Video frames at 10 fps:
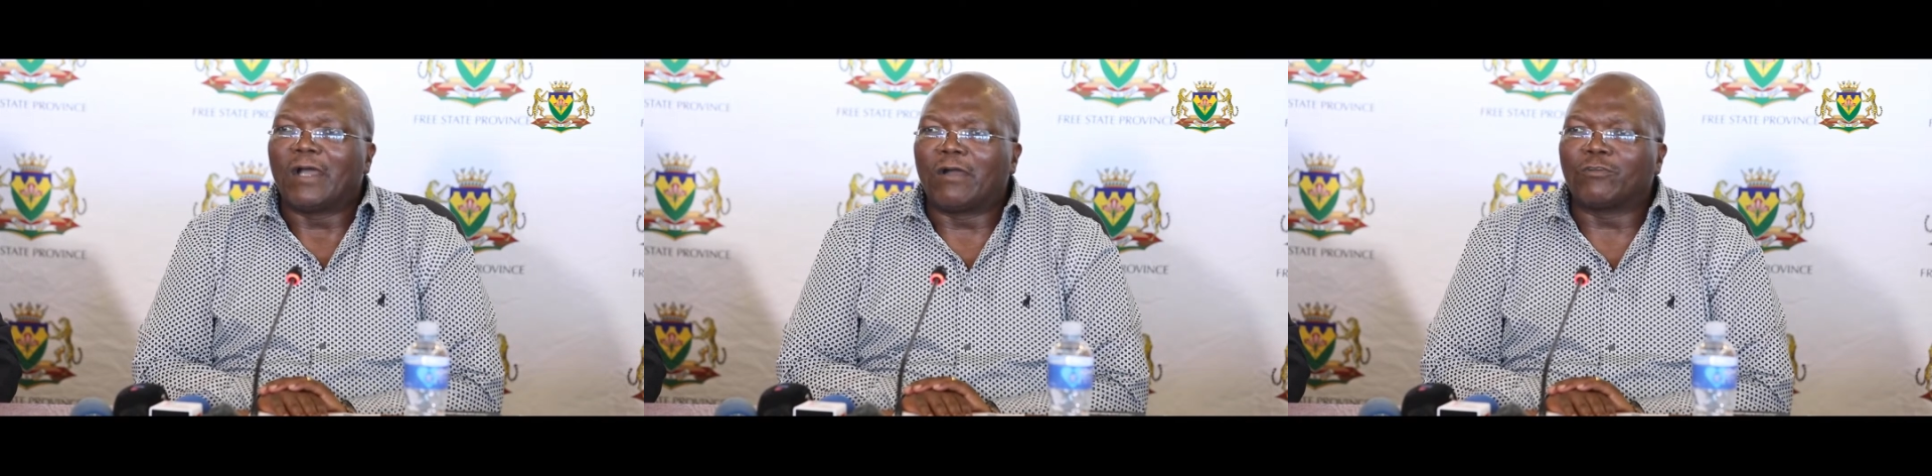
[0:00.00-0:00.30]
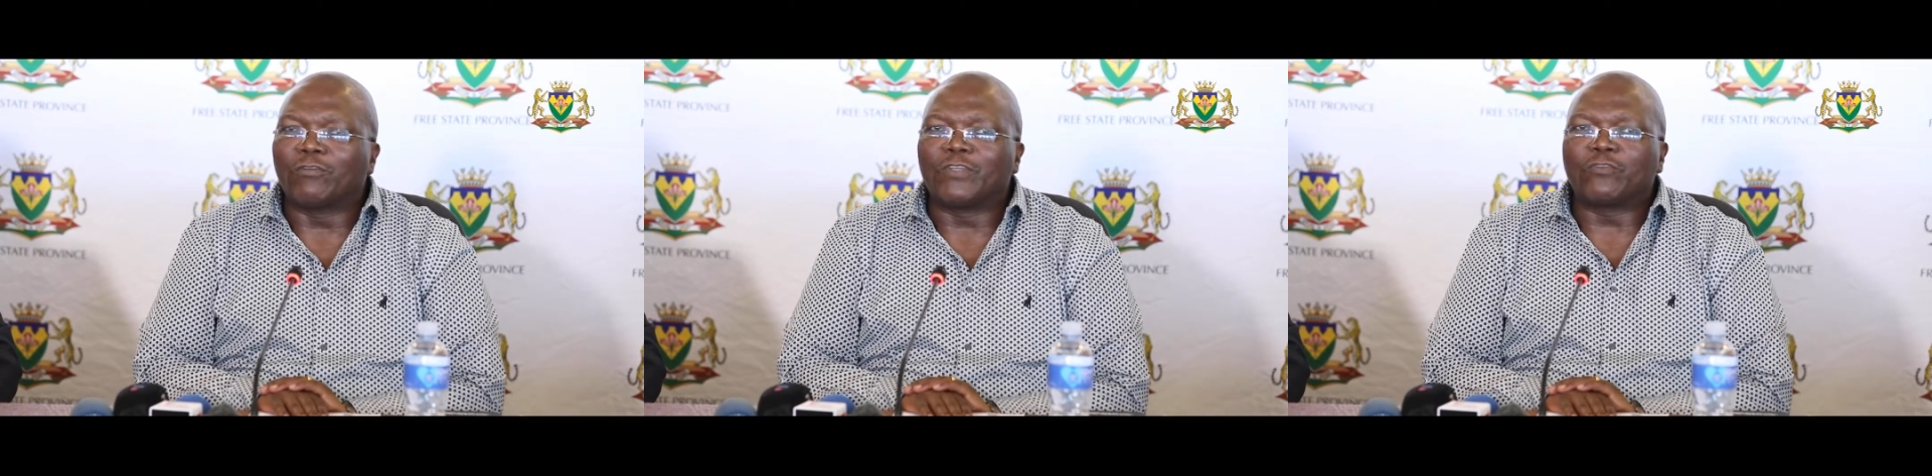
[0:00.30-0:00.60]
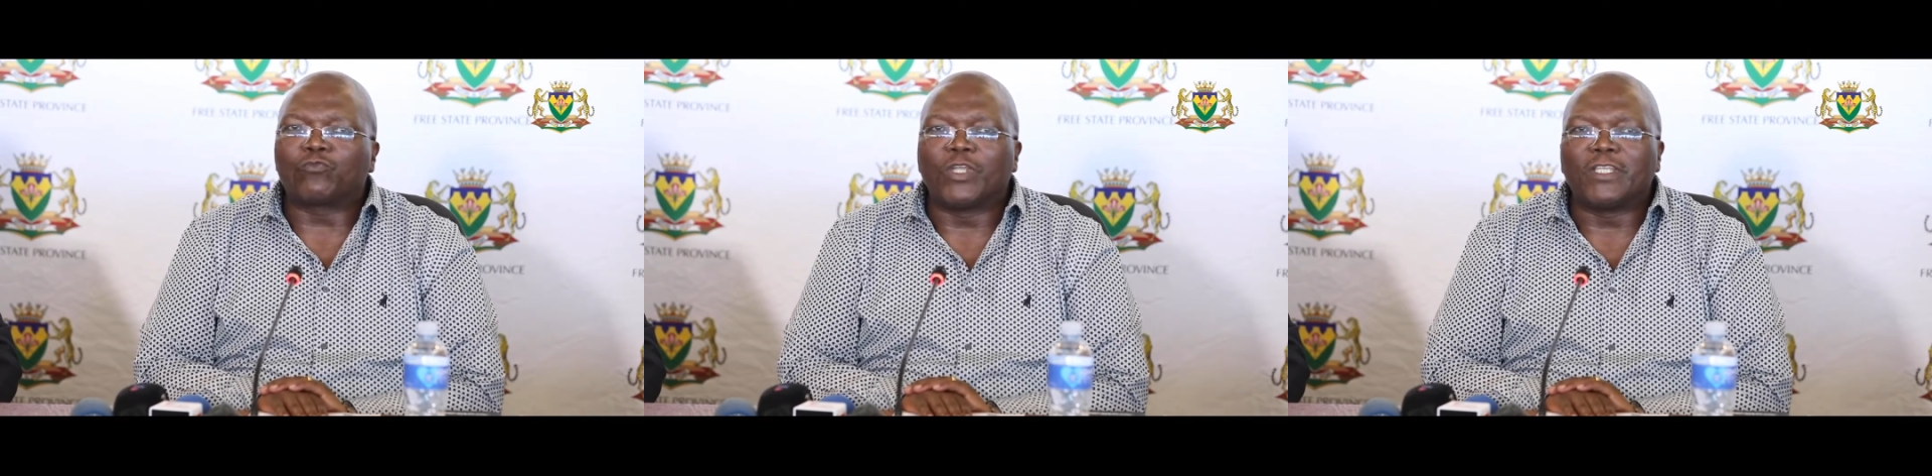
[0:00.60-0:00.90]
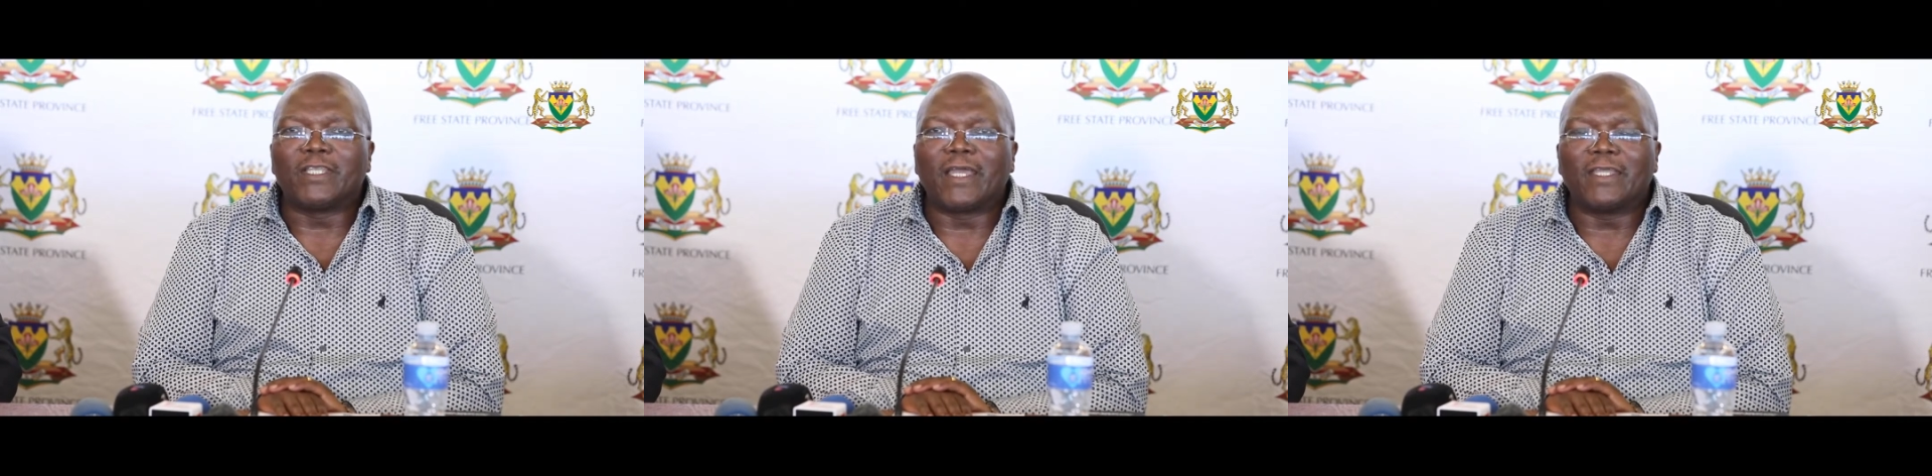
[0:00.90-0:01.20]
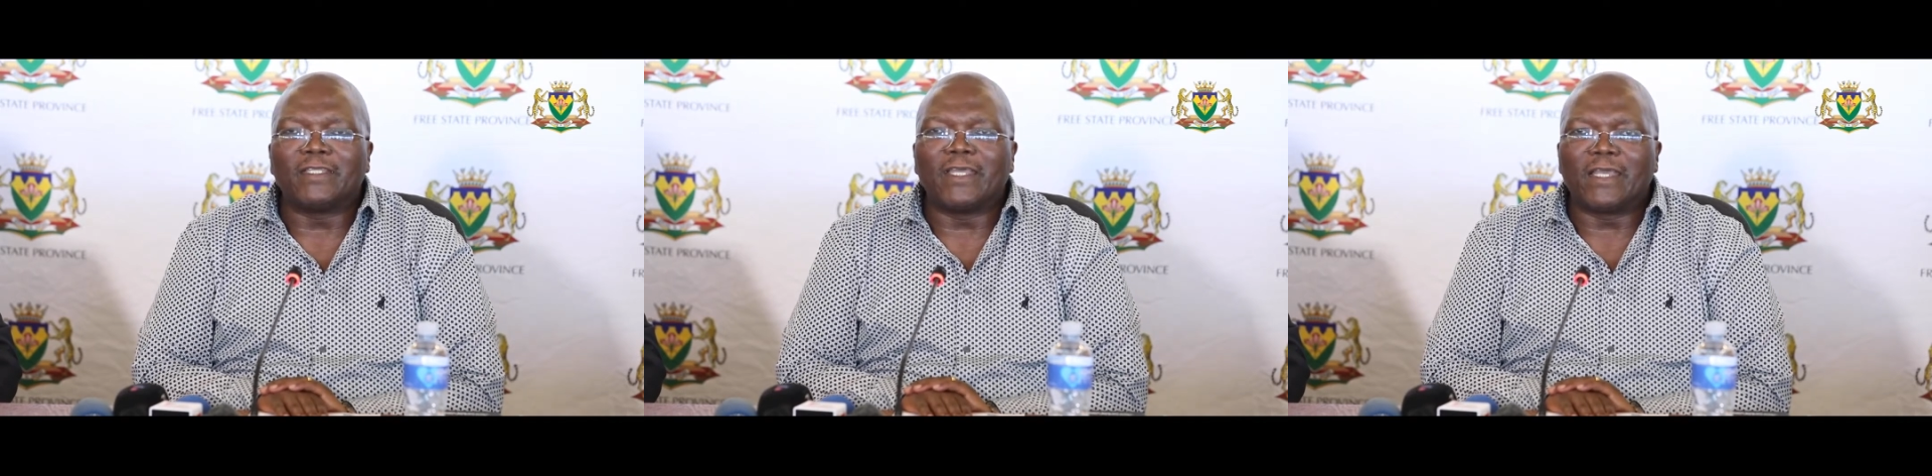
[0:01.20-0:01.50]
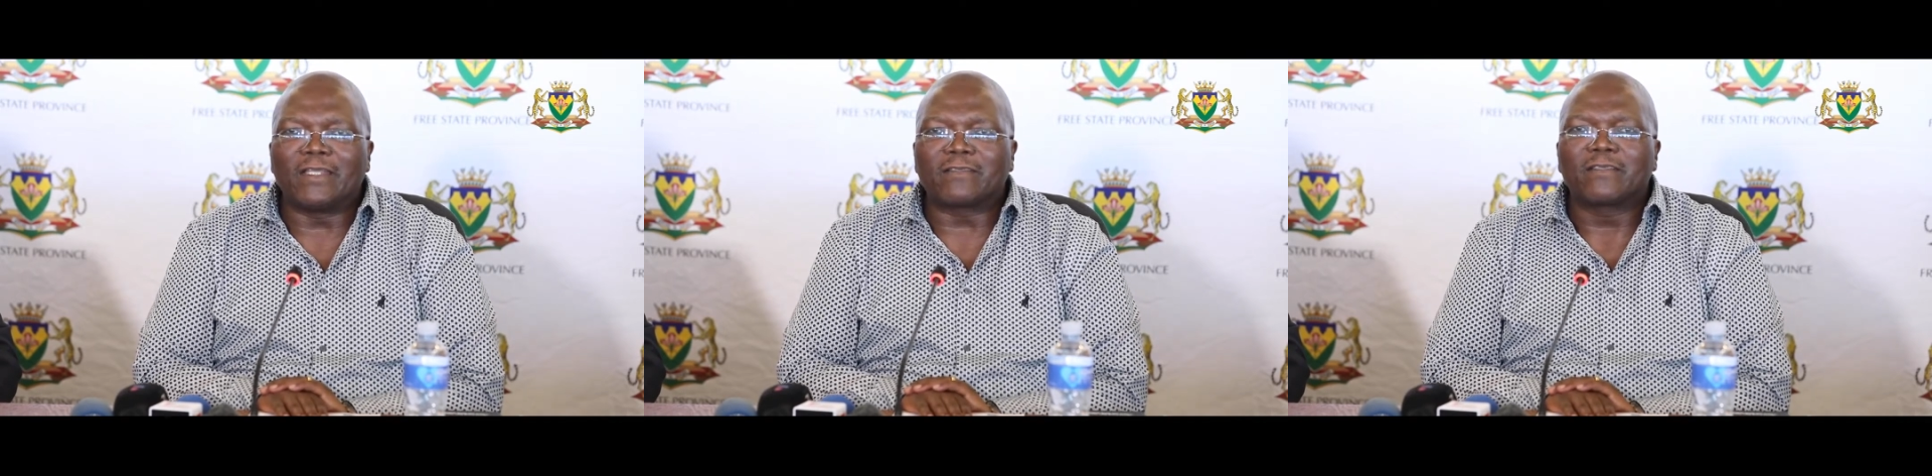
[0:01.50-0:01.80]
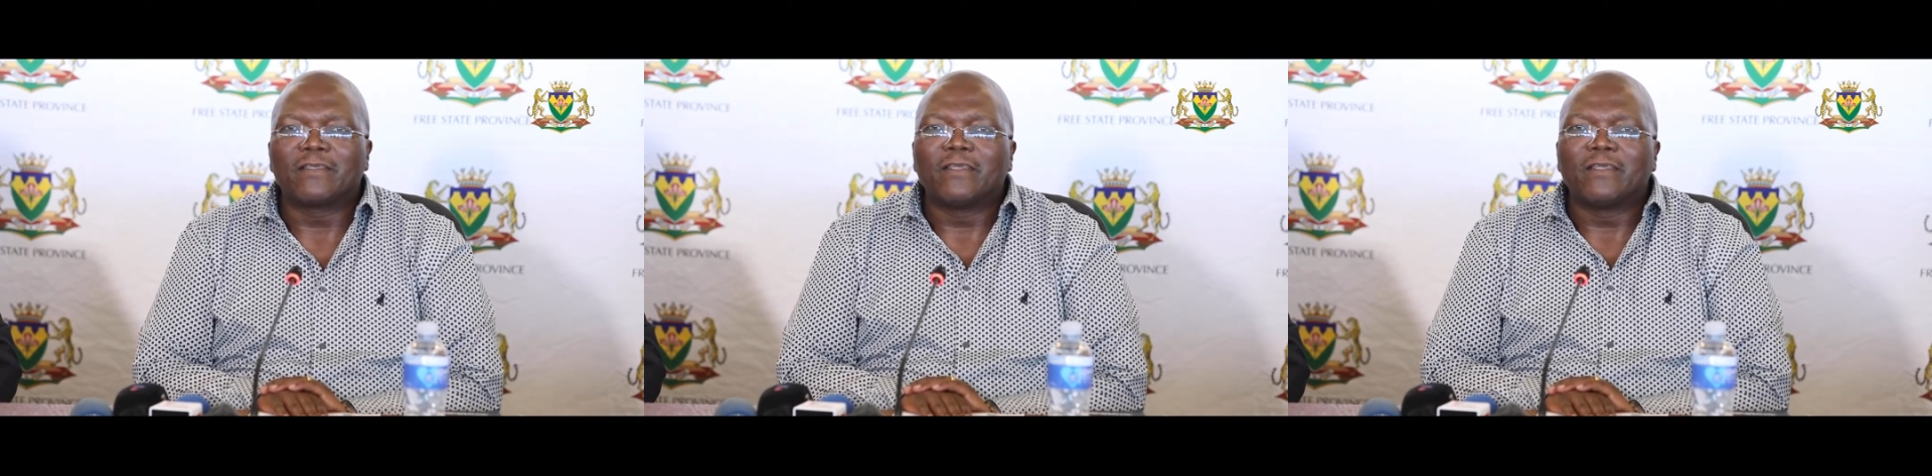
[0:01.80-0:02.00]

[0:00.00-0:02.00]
out of these 29 years,